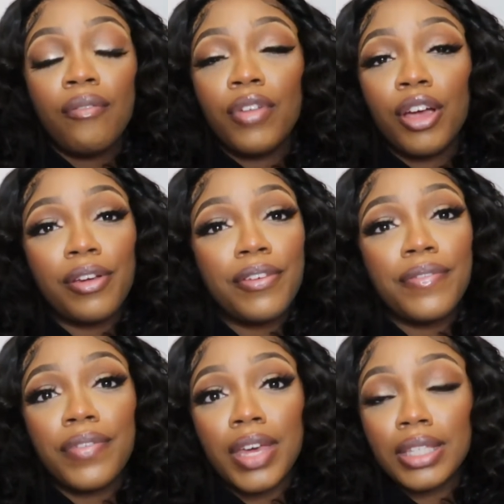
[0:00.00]
very
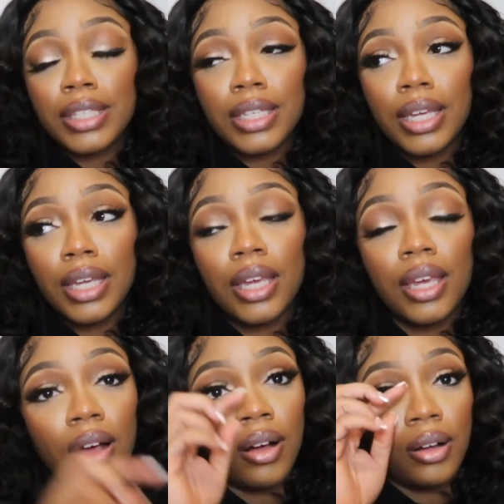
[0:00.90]
fancy
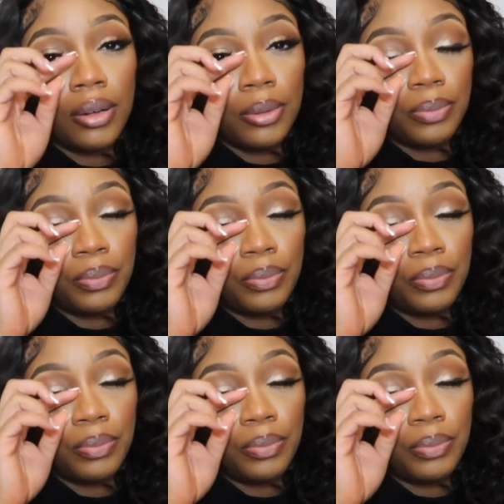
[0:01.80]
um,